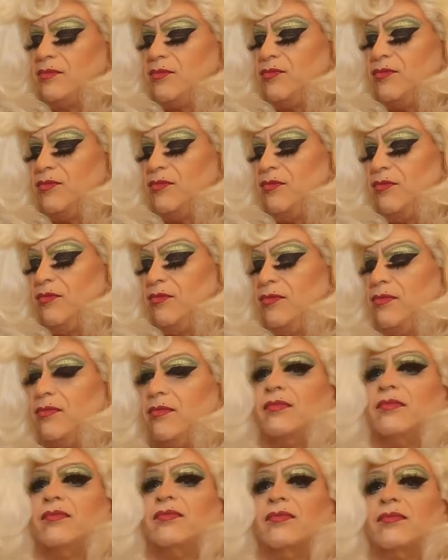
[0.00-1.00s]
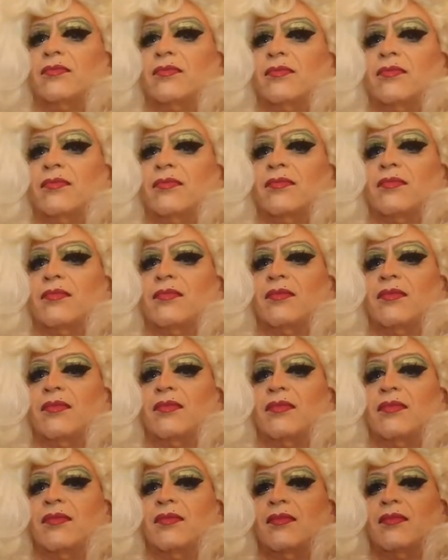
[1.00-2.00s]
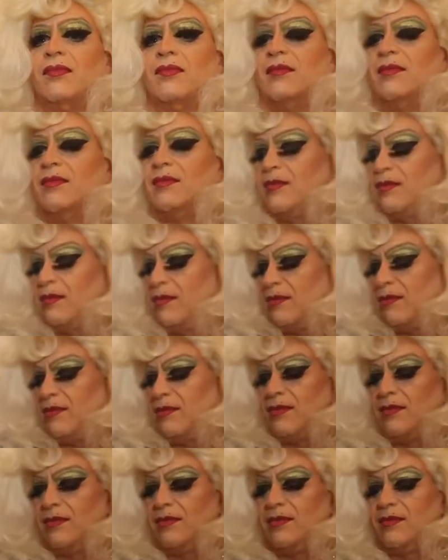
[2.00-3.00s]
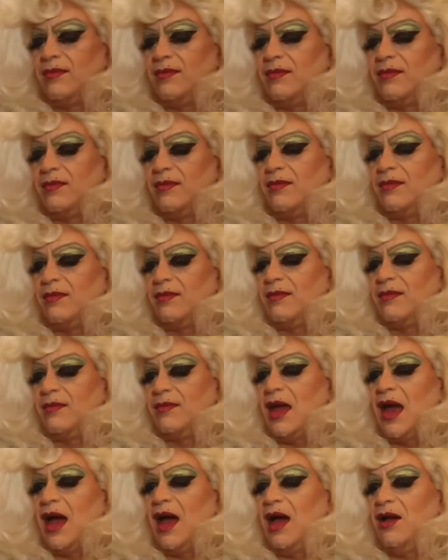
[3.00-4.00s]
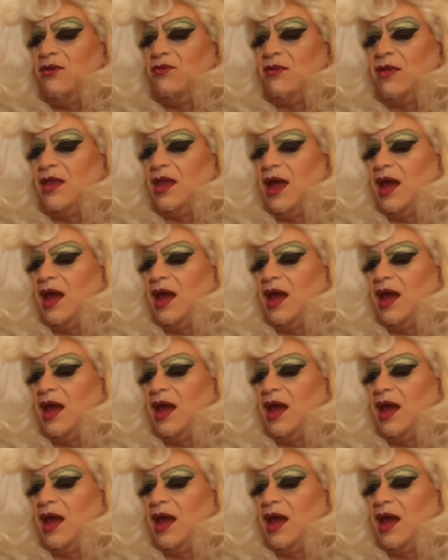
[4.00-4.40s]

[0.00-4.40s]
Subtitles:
(not speaking)